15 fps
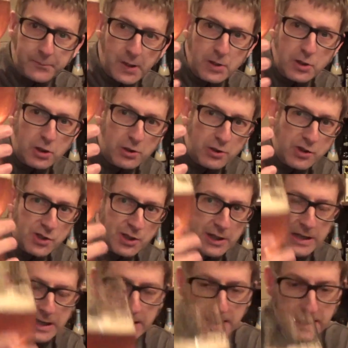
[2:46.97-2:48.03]
as you can
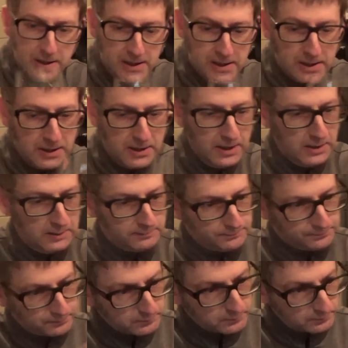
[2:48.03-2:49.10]
see, a
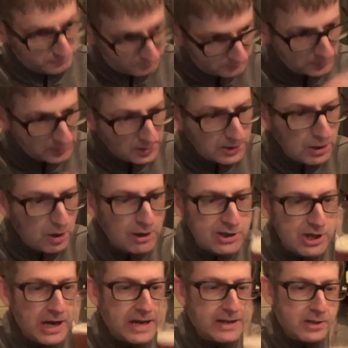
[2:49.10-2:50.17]

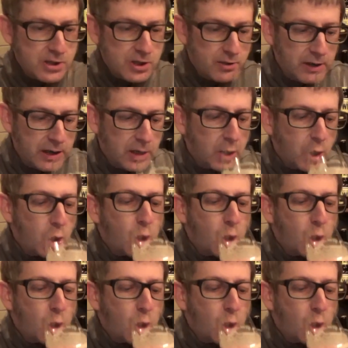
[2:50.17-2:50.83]
nice head to it.